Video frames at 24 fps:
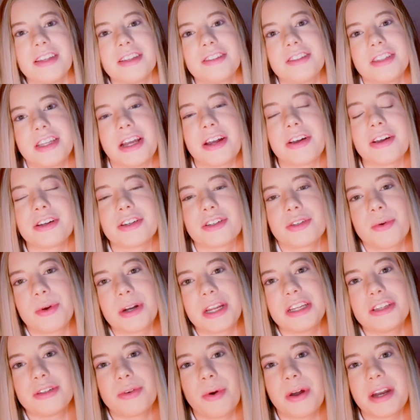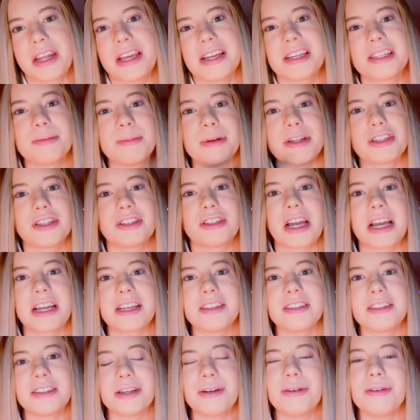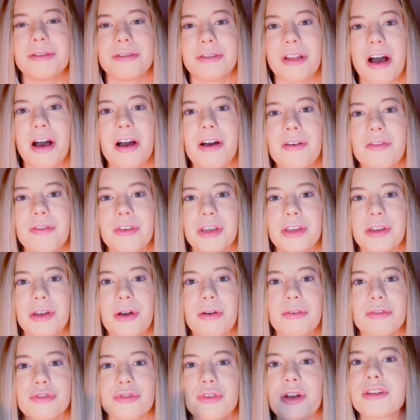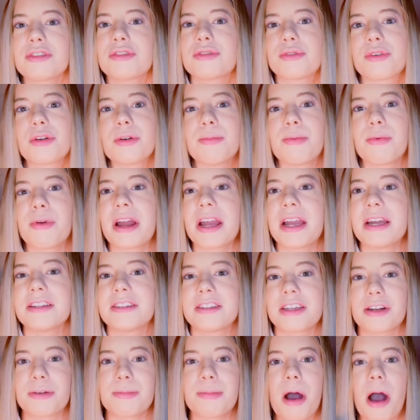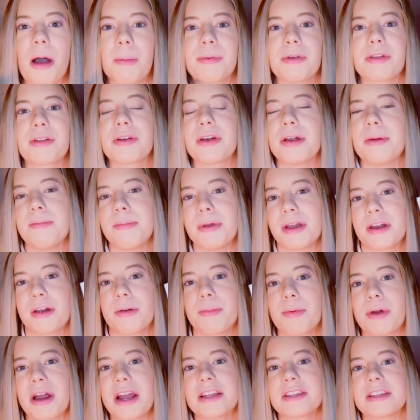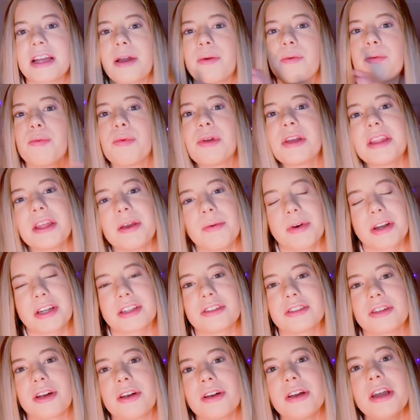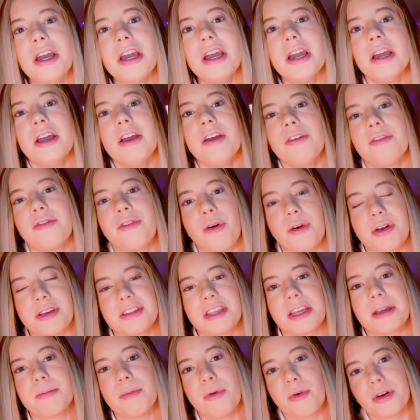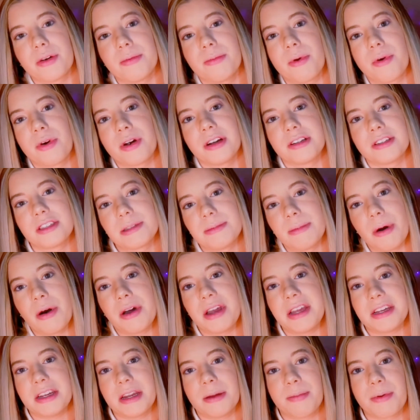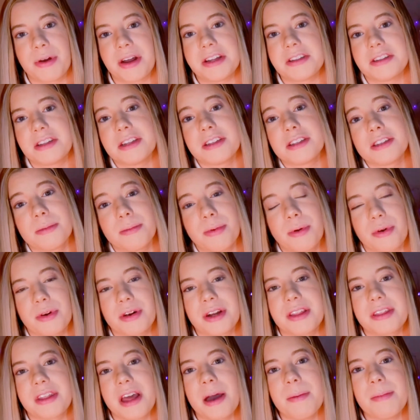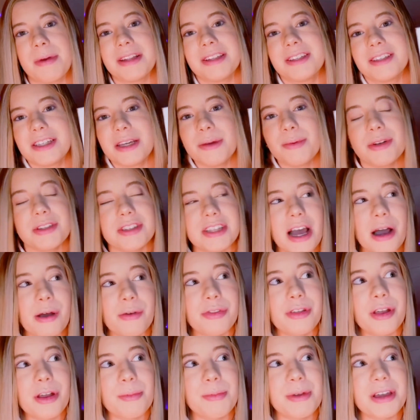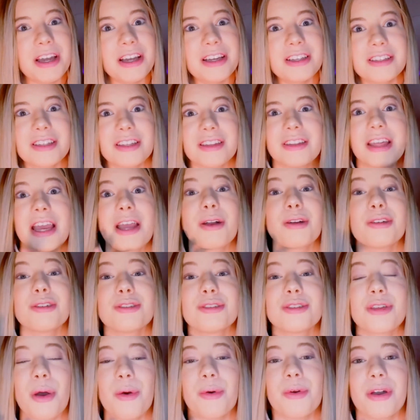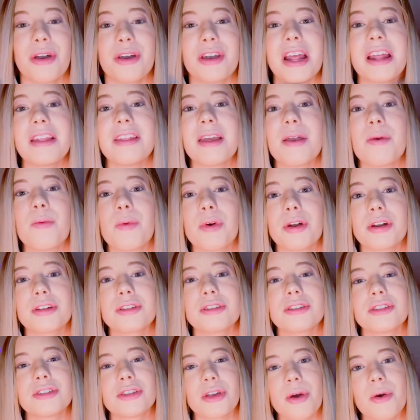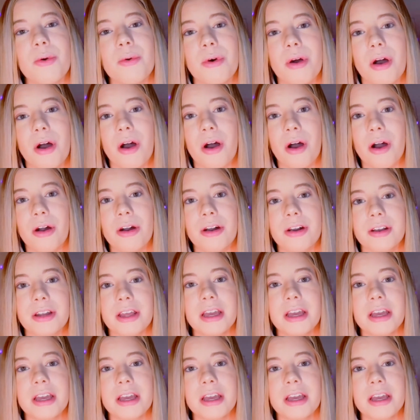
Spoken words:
year in 2020, as much as I still love, you know, drugstore brands that are popular and bigger brands, I really want to start focusing more and more on small indie brands and supporting them and see what's out there because they are so good and they work so hard